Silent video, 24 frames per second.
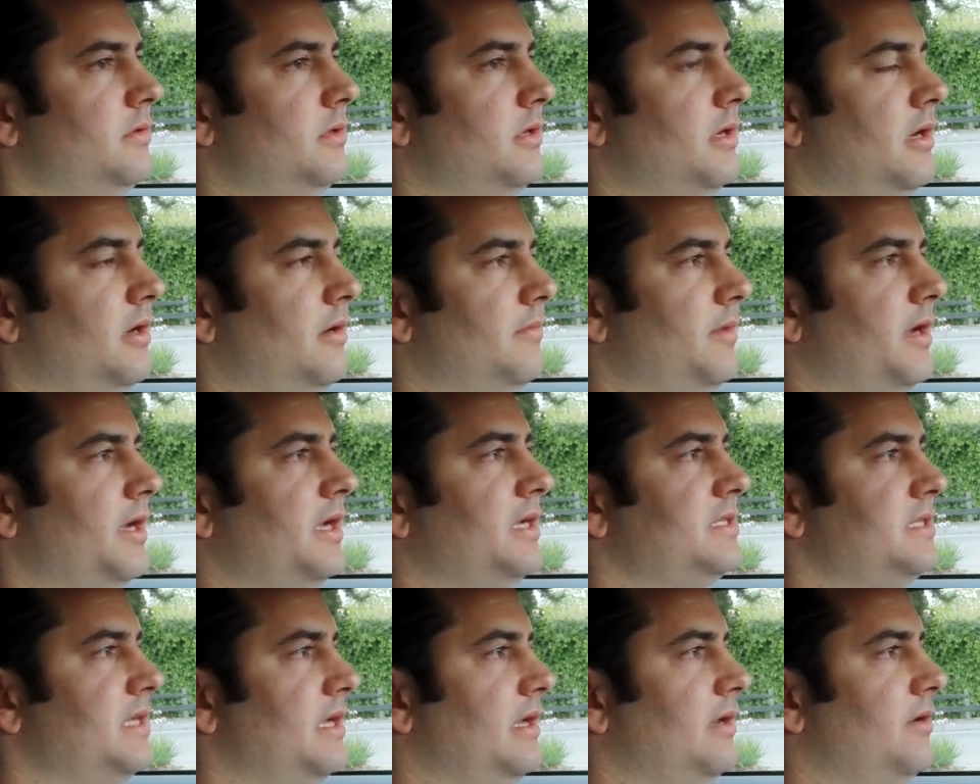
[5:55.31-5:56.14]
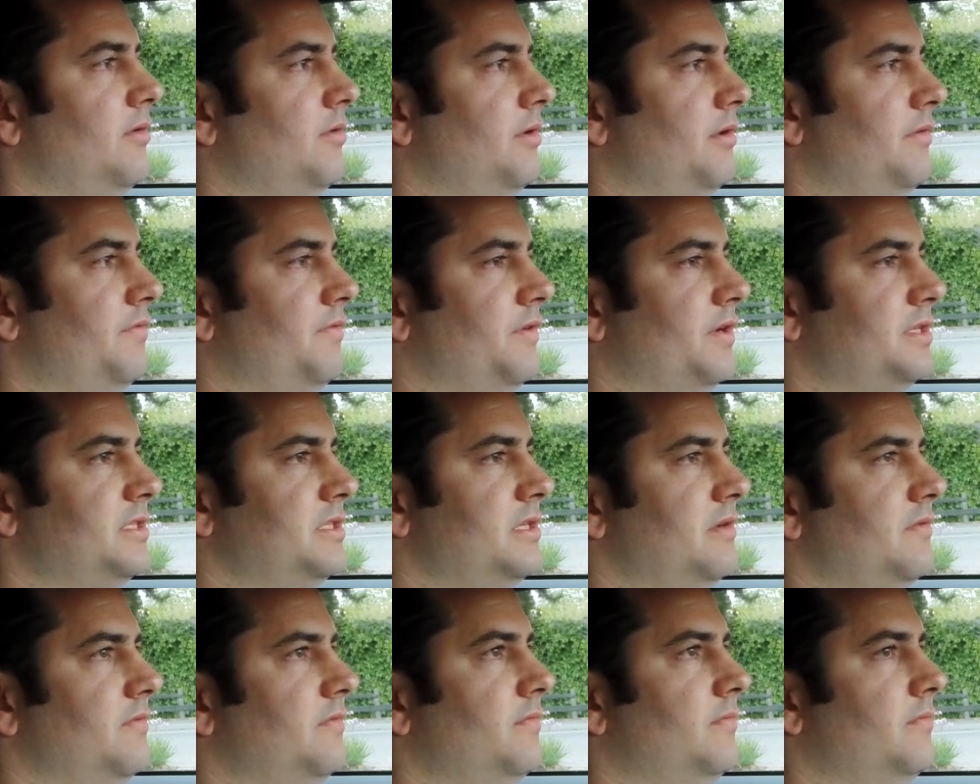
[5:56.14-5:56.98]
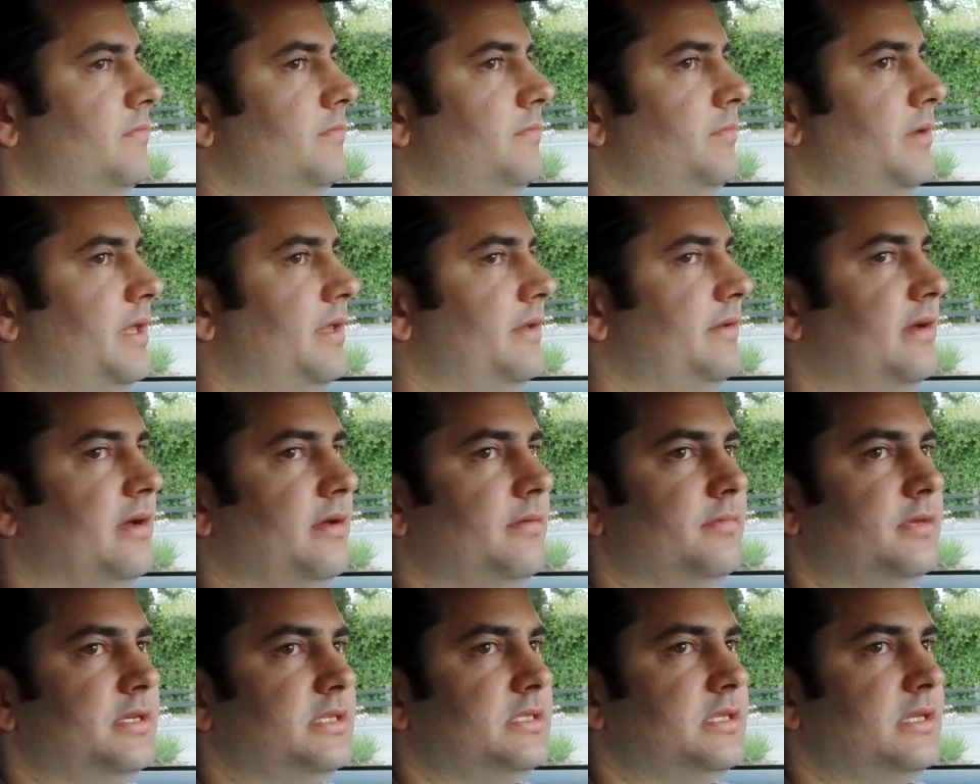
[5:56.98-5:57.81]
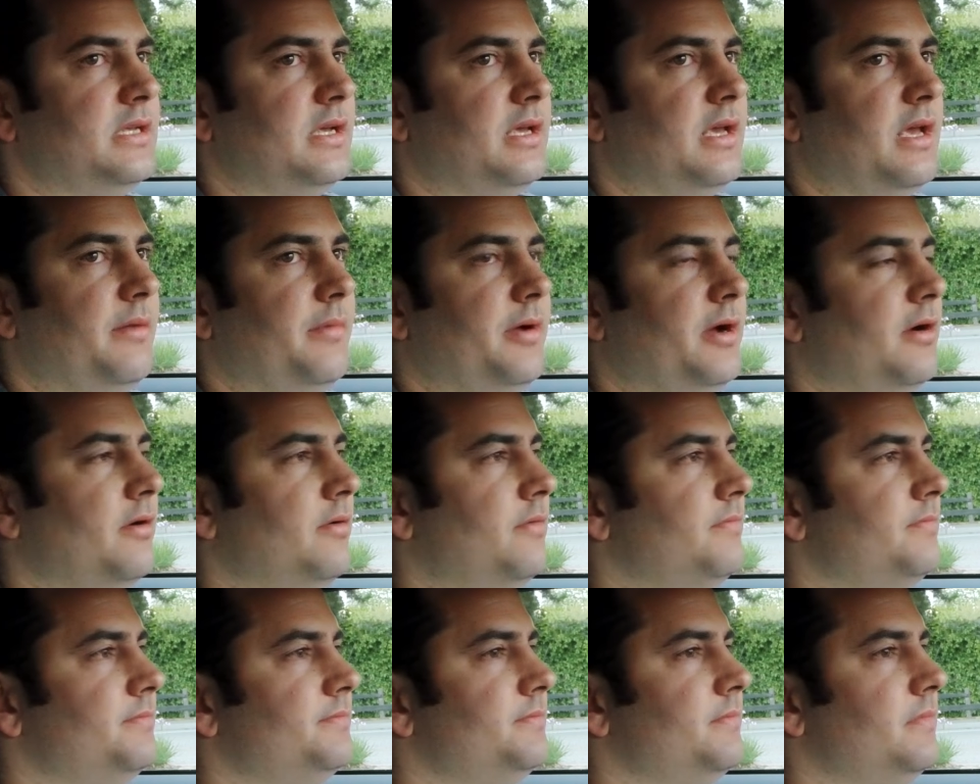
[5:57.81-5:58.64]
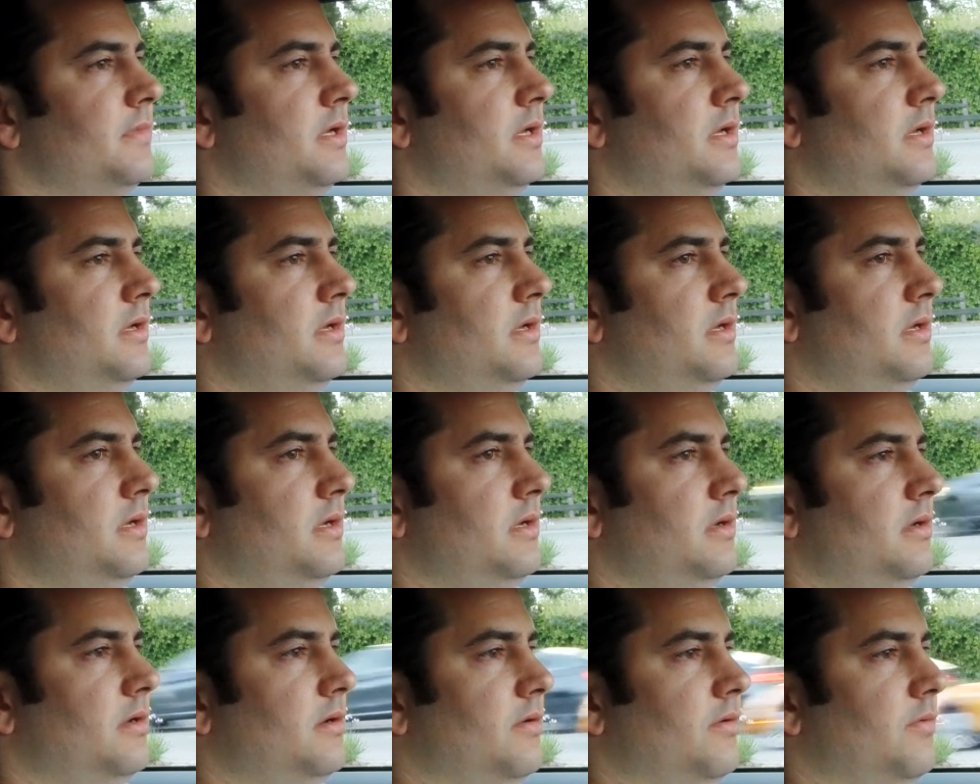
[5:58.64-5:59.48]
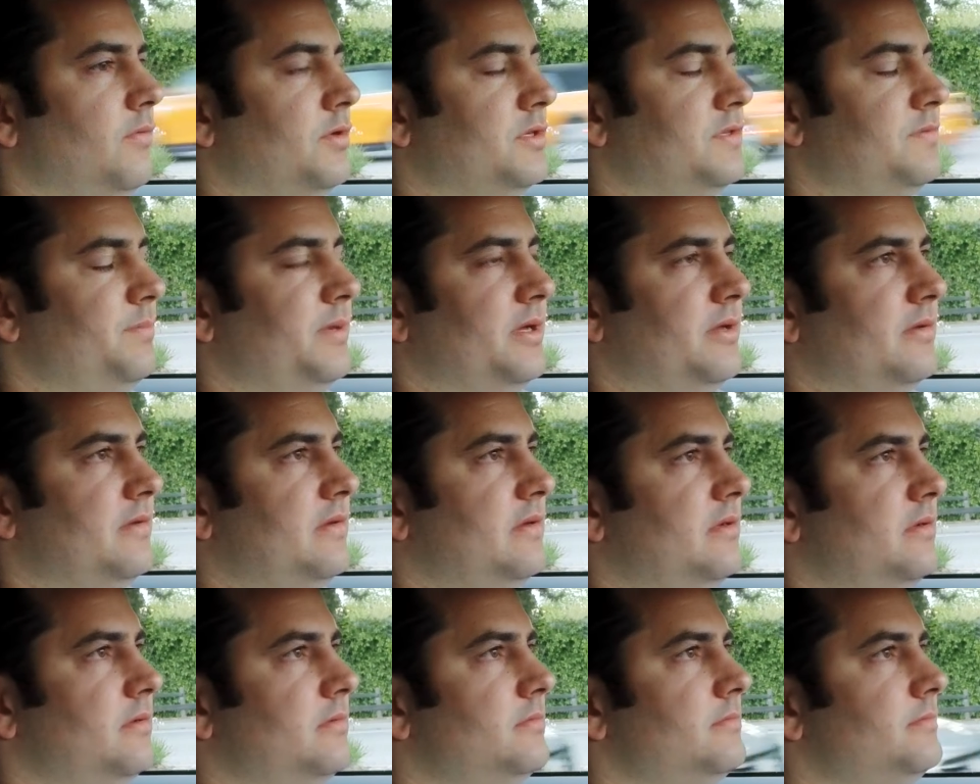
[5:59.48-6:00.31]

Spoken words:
I guess they had already fixed it by the time this thing came out or was built.